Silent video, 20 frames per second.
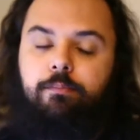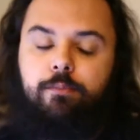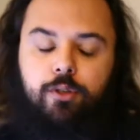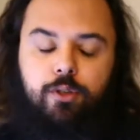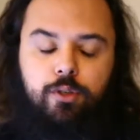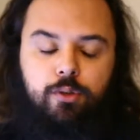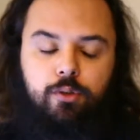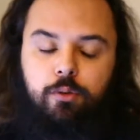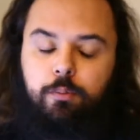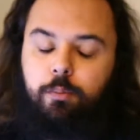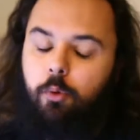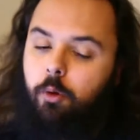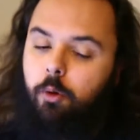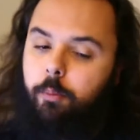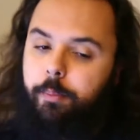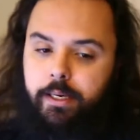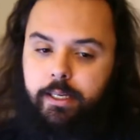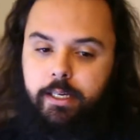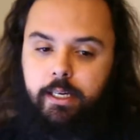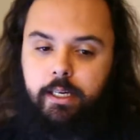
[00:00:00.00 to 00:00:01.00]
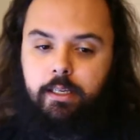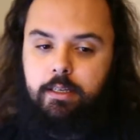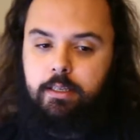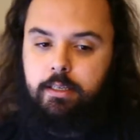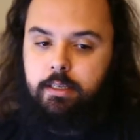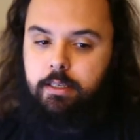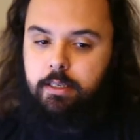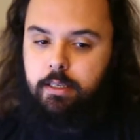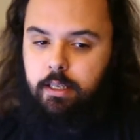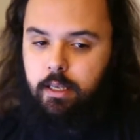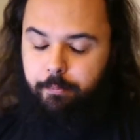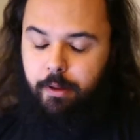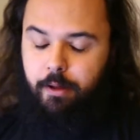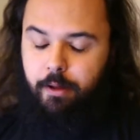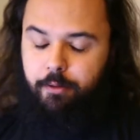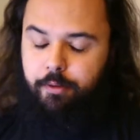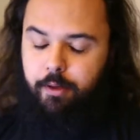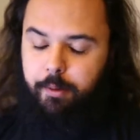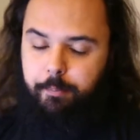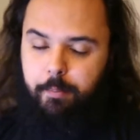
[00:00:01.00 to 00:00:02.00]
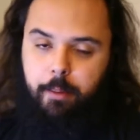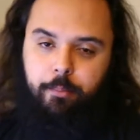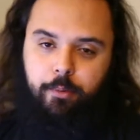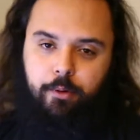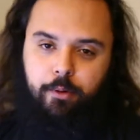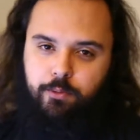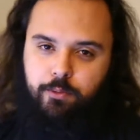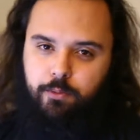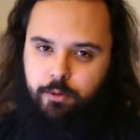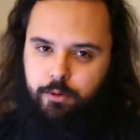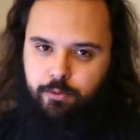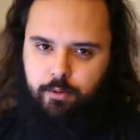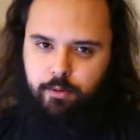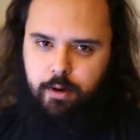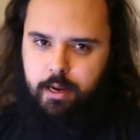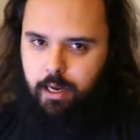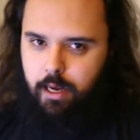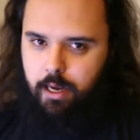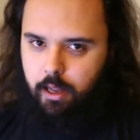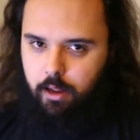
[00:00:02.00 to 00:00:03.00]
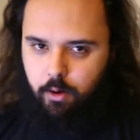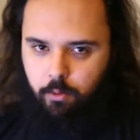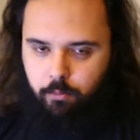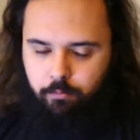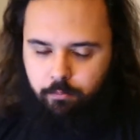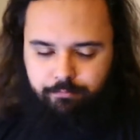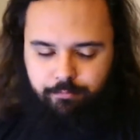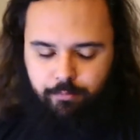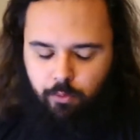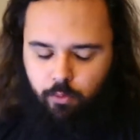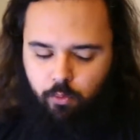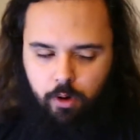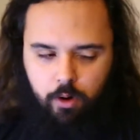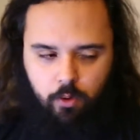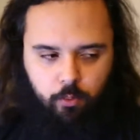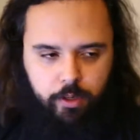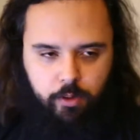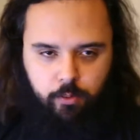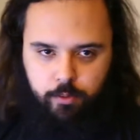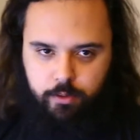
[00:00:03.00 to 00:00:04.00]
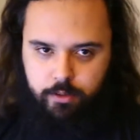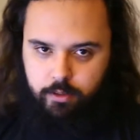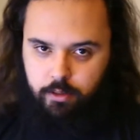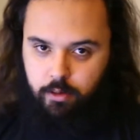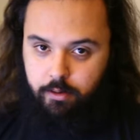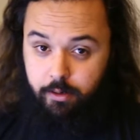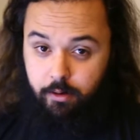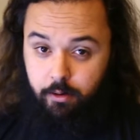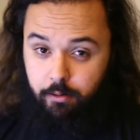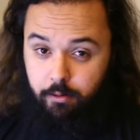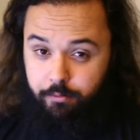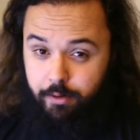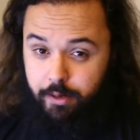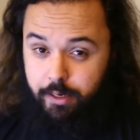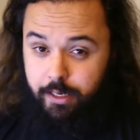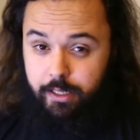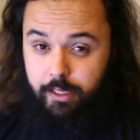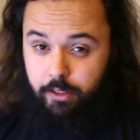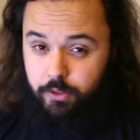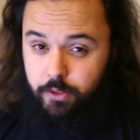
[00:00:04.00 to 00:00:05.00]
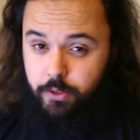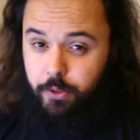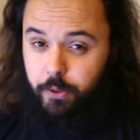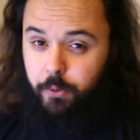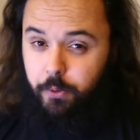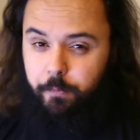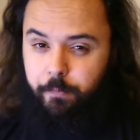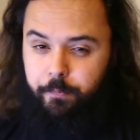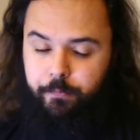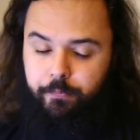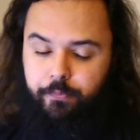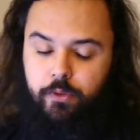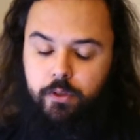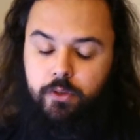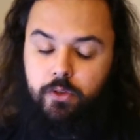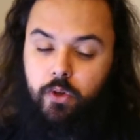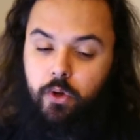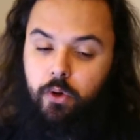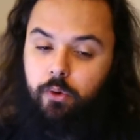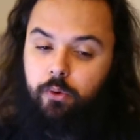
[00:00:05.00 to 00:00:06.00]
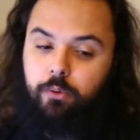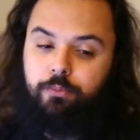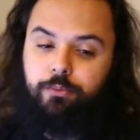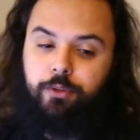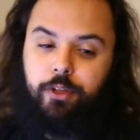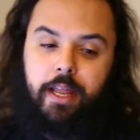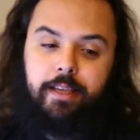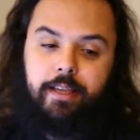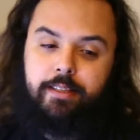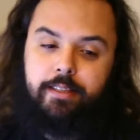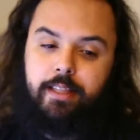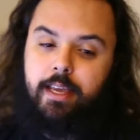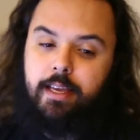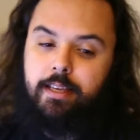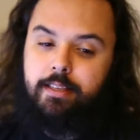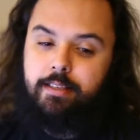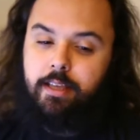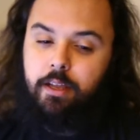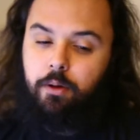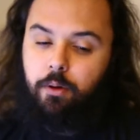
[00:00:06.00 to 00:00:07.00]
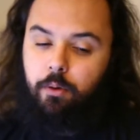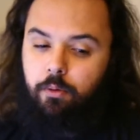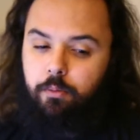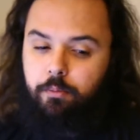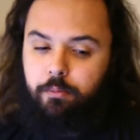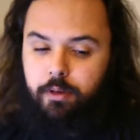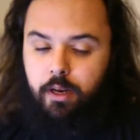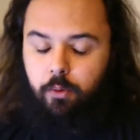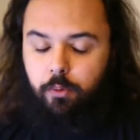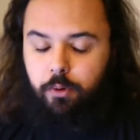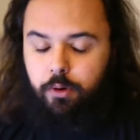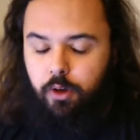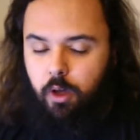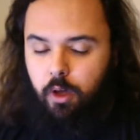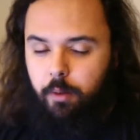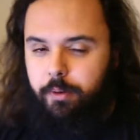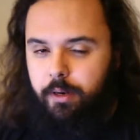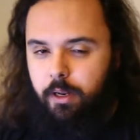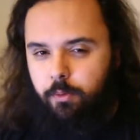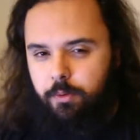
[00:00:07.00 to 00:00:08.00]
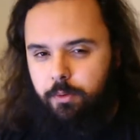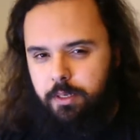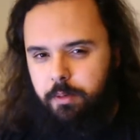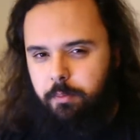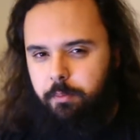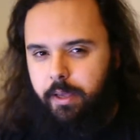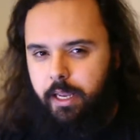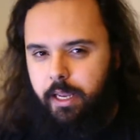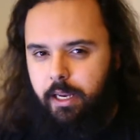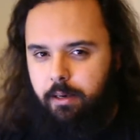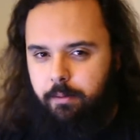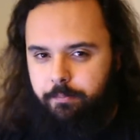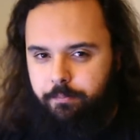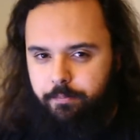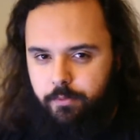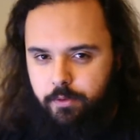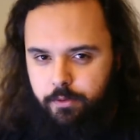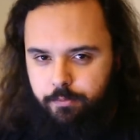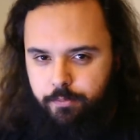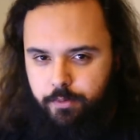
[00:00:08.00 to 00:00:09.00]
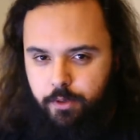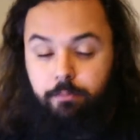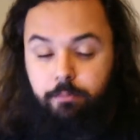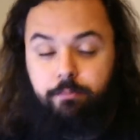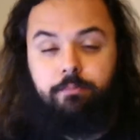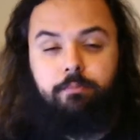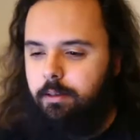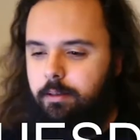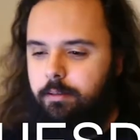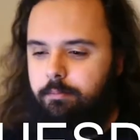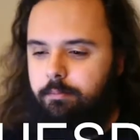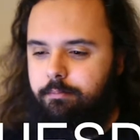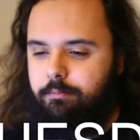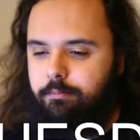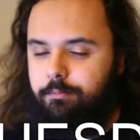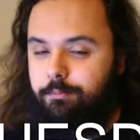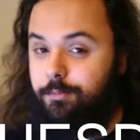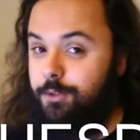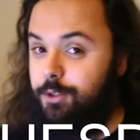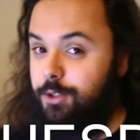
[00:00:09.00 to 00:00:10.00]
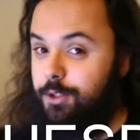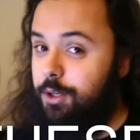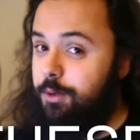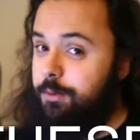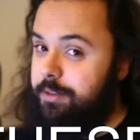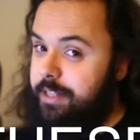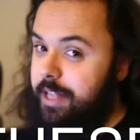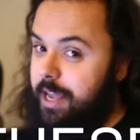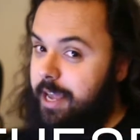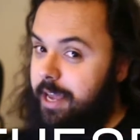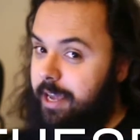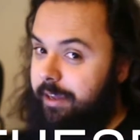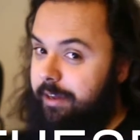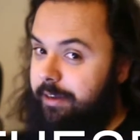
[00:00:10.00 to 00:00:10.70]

Just took more painkillers. I think my boss was right. Like 1 week was not enough. I needed two. So the next day I stayed home and I woke up and I was in pain. So Tuesday.